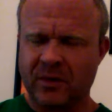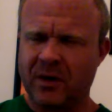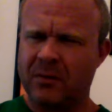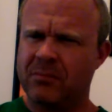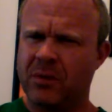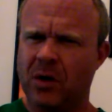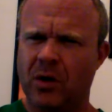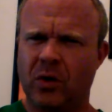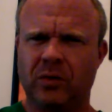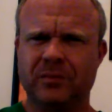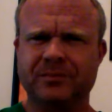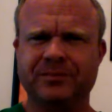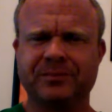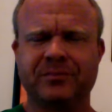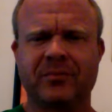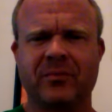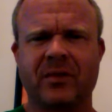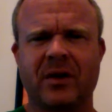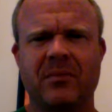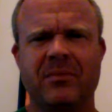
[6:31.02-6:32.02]
Bold,
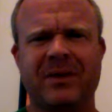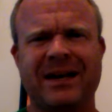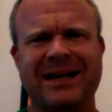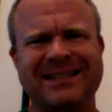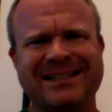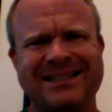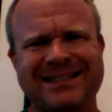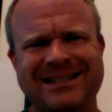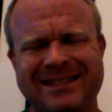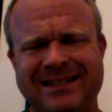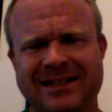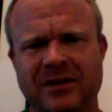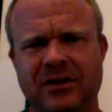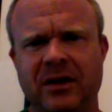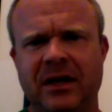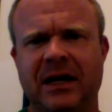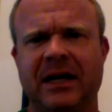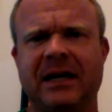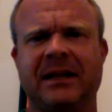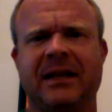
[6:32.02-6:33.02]
but I
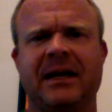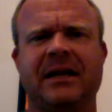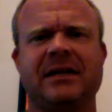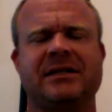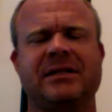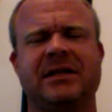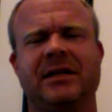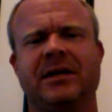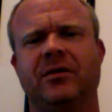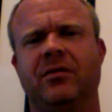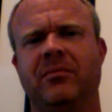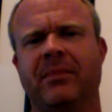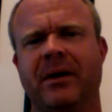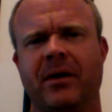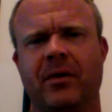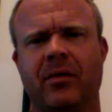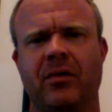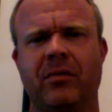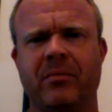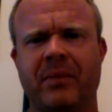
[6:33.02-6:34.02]
still like that single
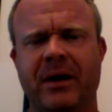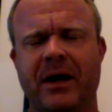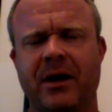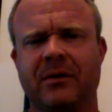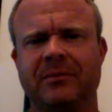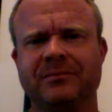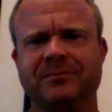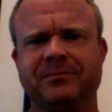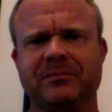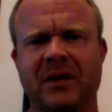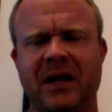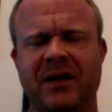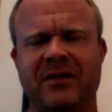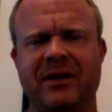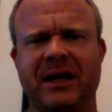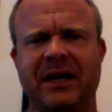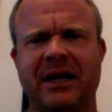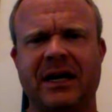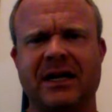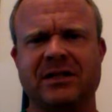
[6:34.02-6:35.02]
barrel better. I
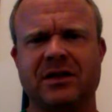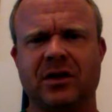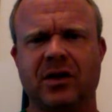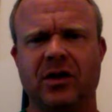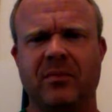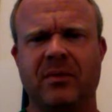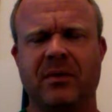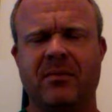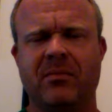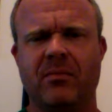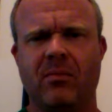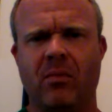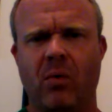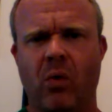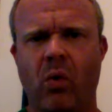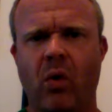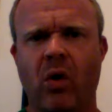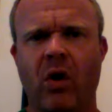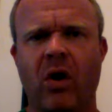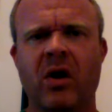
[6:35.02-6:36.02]
think it has a little bit
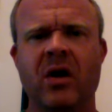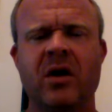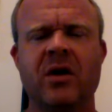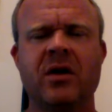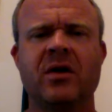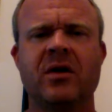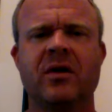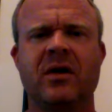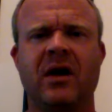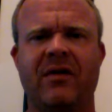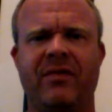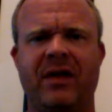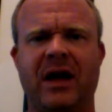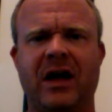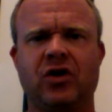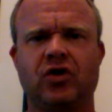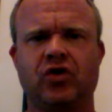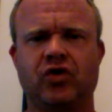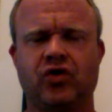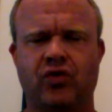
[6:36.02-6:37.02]
more of
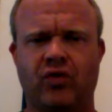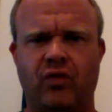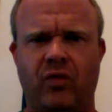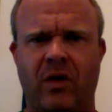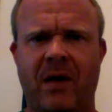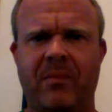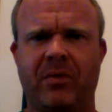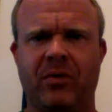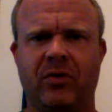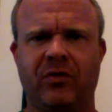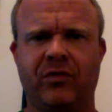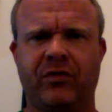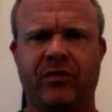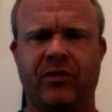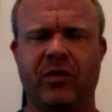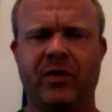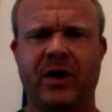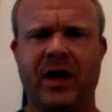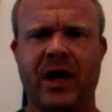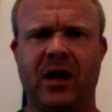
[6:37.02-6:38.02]
that tropical
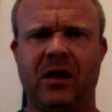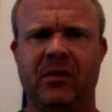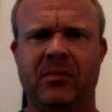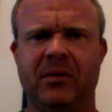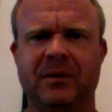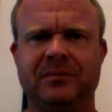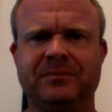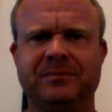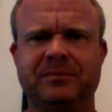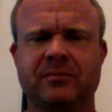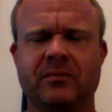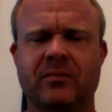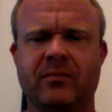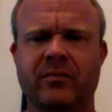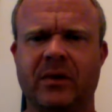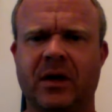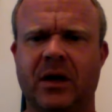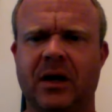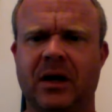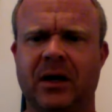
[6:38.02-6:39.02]
fruit element.
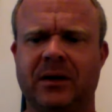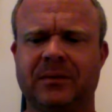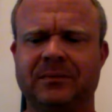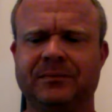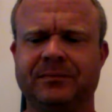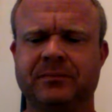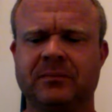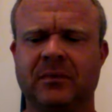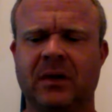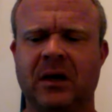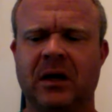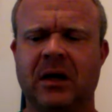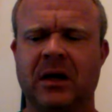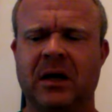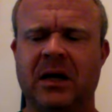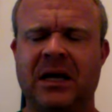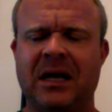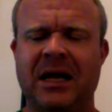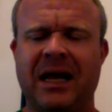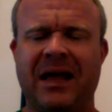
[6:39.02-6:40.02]
I
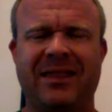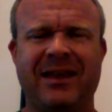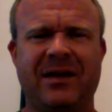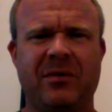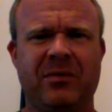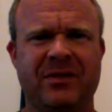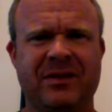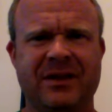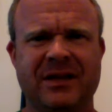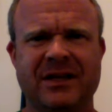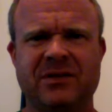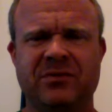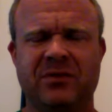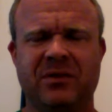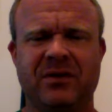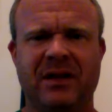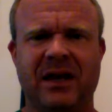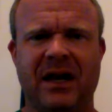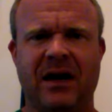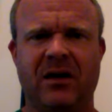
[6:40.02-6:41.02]
think with this
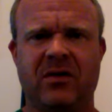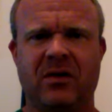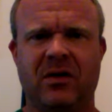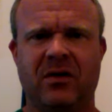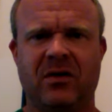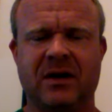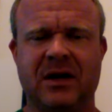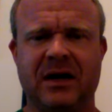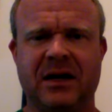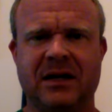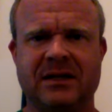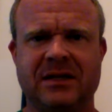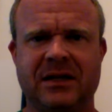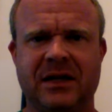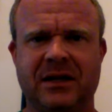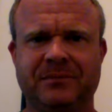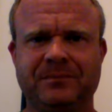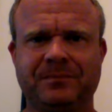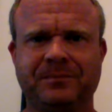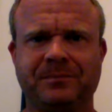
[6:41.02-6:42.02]
one, the alcohol
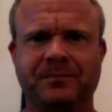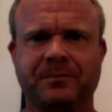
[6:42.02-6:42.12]
content